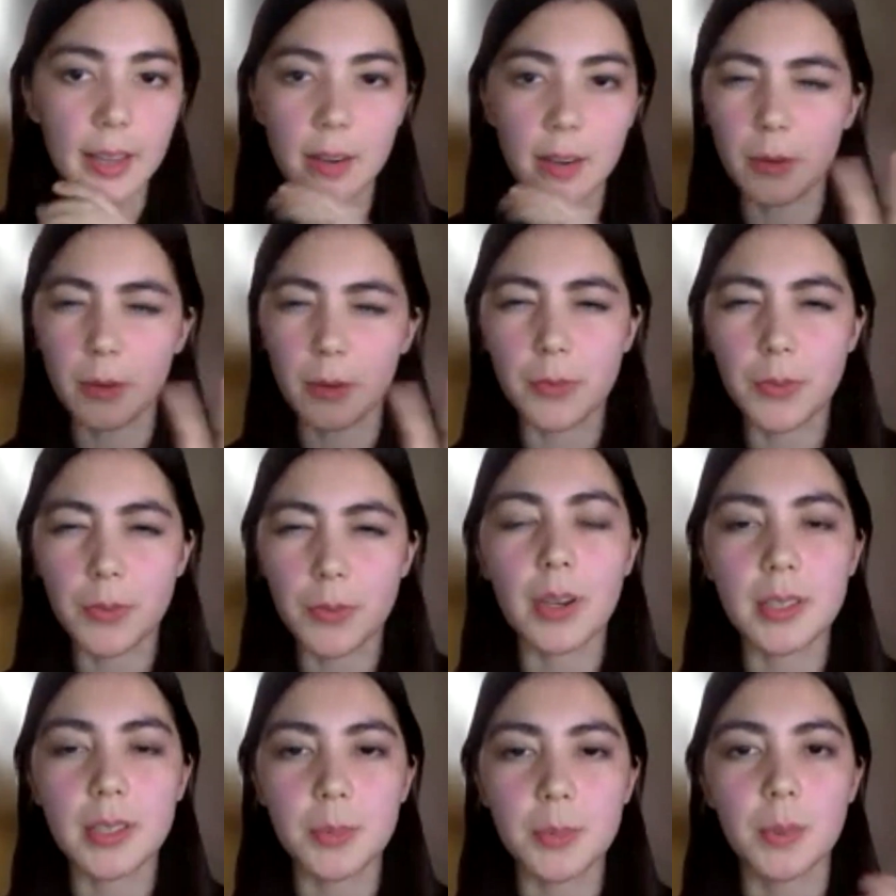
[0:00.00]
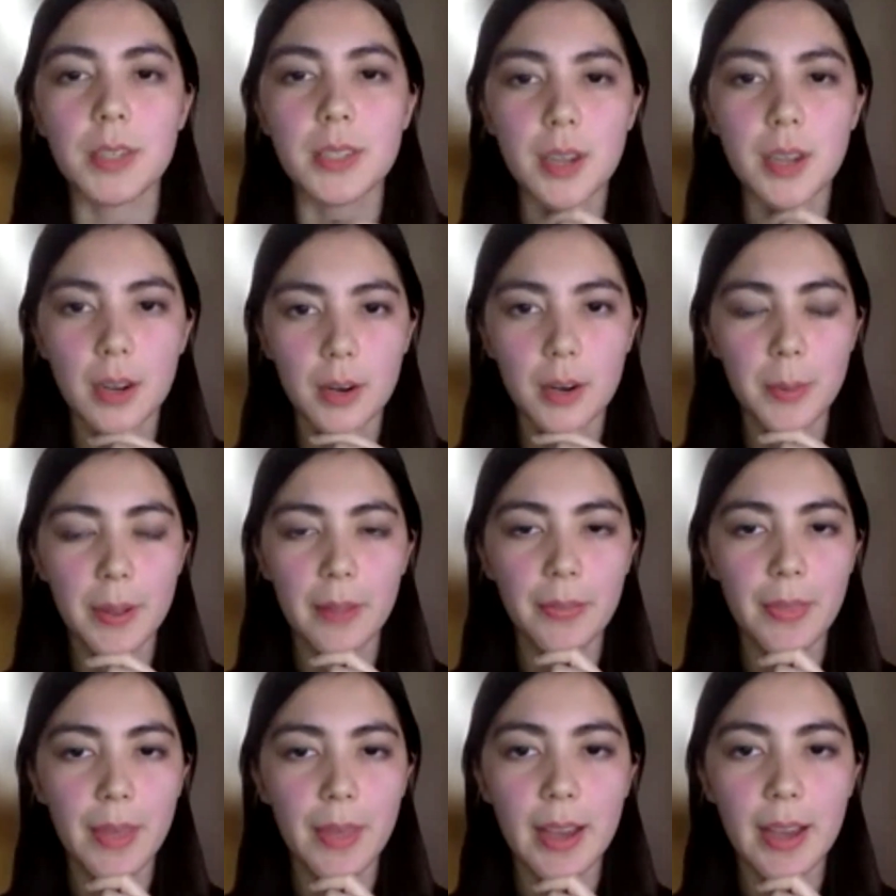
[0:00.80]
I don't know if you guys want to talk
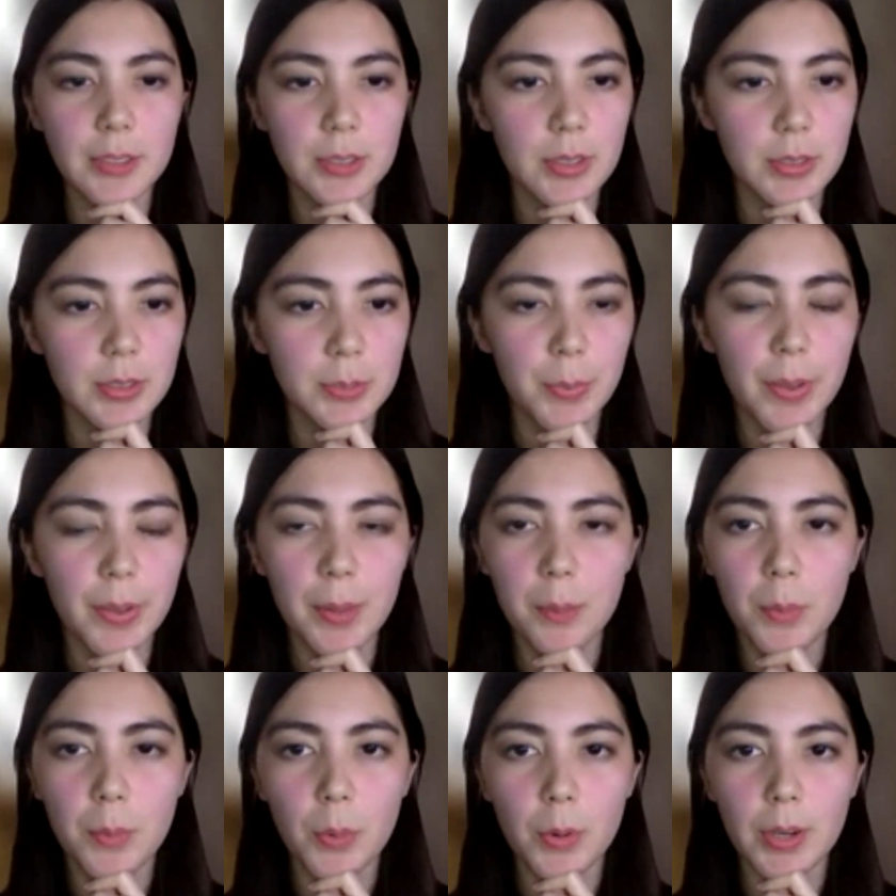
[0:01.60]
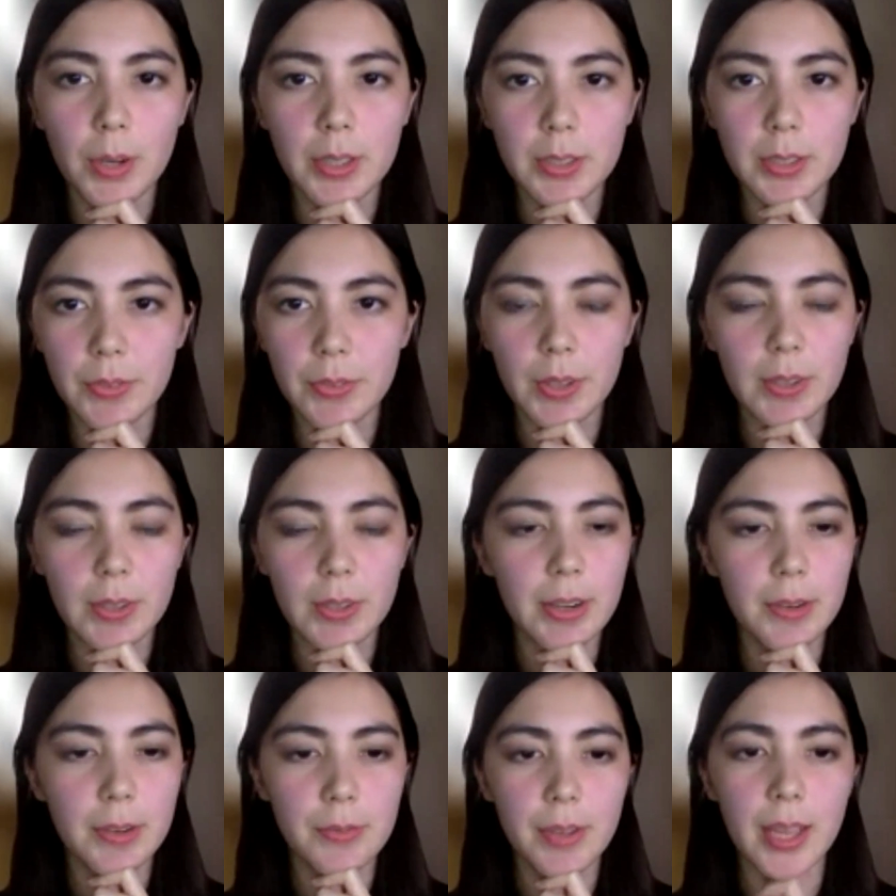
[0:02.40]
about that a bit more for
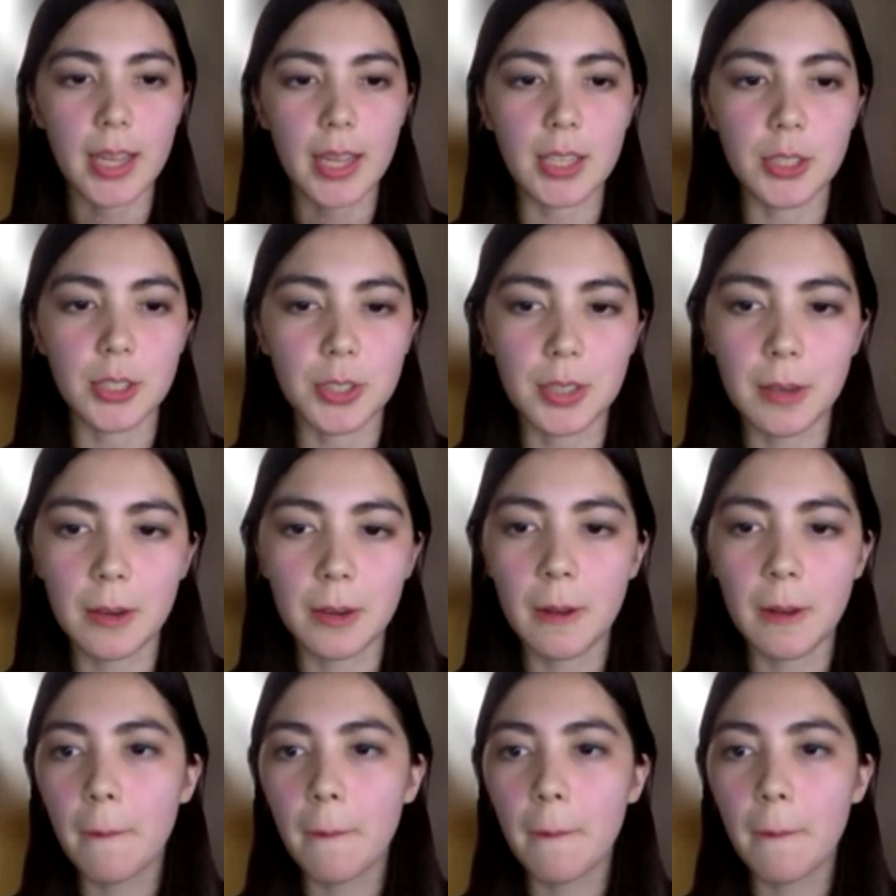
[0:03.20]
clarification.